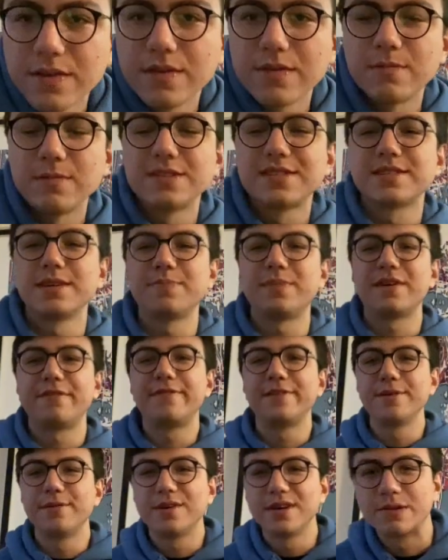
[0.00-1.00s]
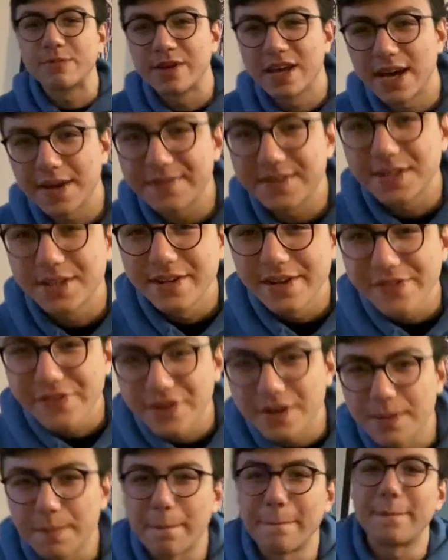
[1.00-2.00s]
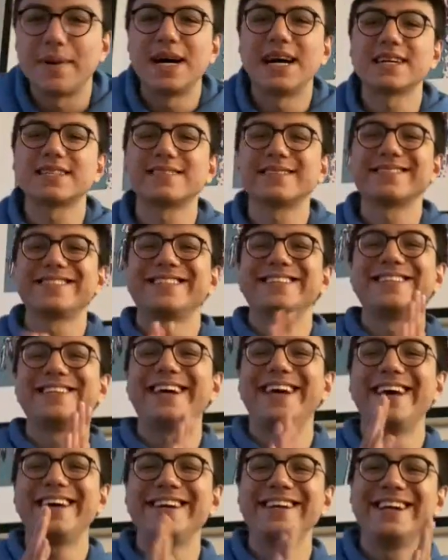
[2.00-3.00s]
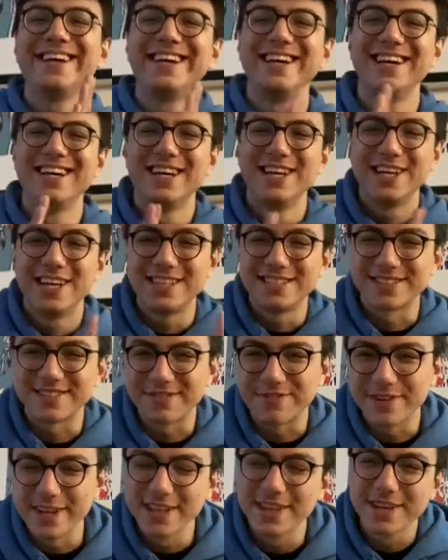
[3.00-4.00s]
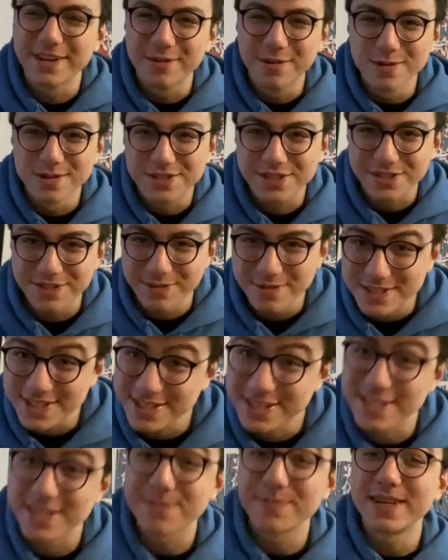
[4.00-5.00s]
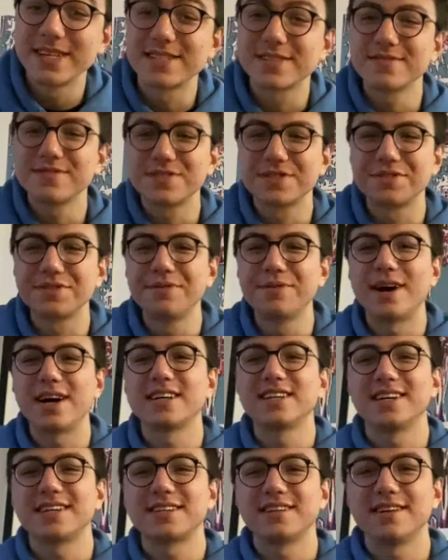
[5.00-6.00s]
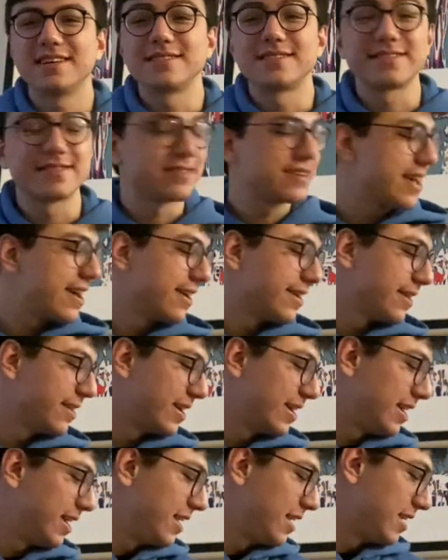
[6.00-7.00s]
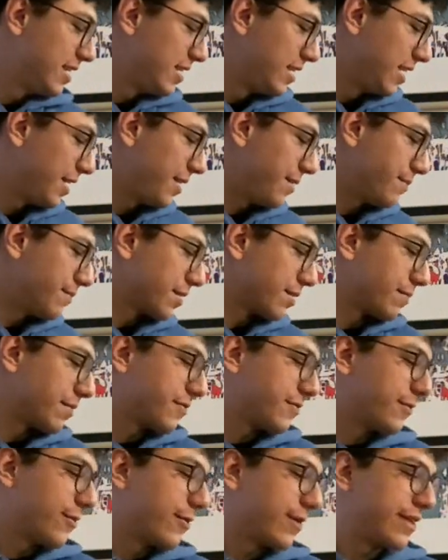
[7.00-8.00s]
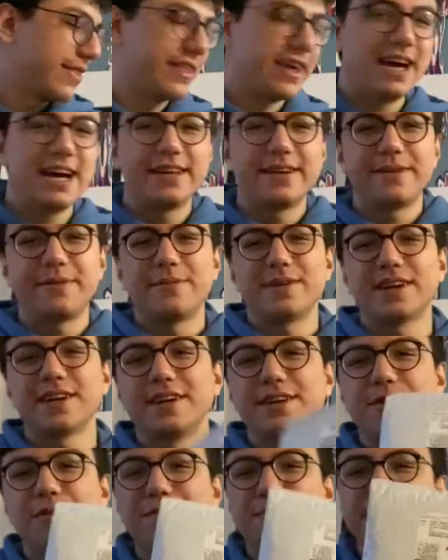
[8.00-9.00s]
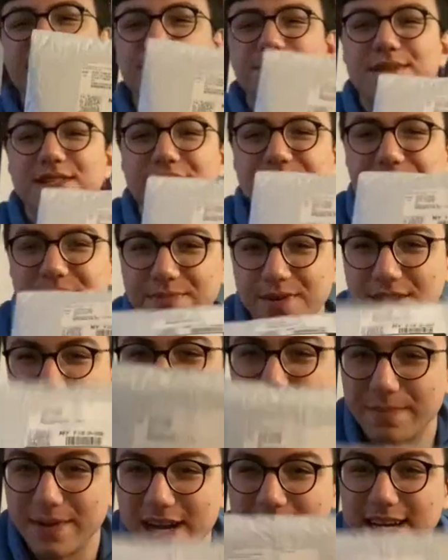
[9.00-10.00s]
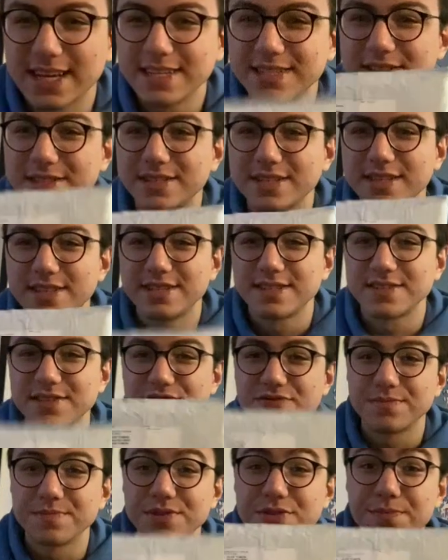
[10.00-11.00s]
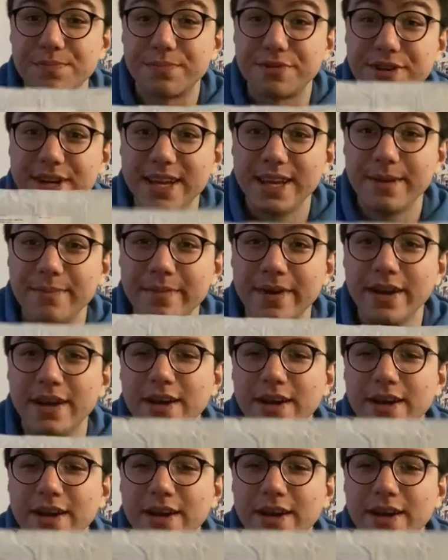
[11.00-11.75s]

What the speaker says: What's up everyone? We have another unboxing today. It's a really cool shoe. It's an expensive shoe. I got it on sale. But before that, we're gonna open up this smaller package. This is from Supreme.